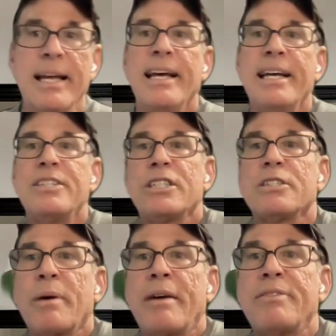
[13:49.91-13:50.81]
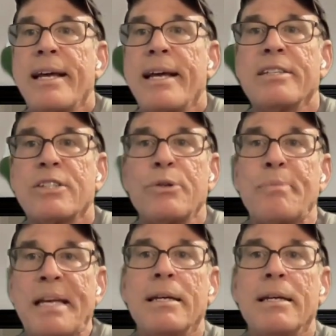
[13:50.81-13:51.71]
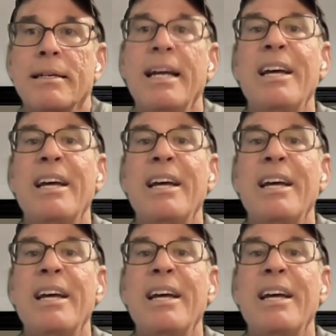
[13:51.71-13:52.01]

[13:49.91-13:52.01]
Mm-hmm. It's just a way of saying, excuse me.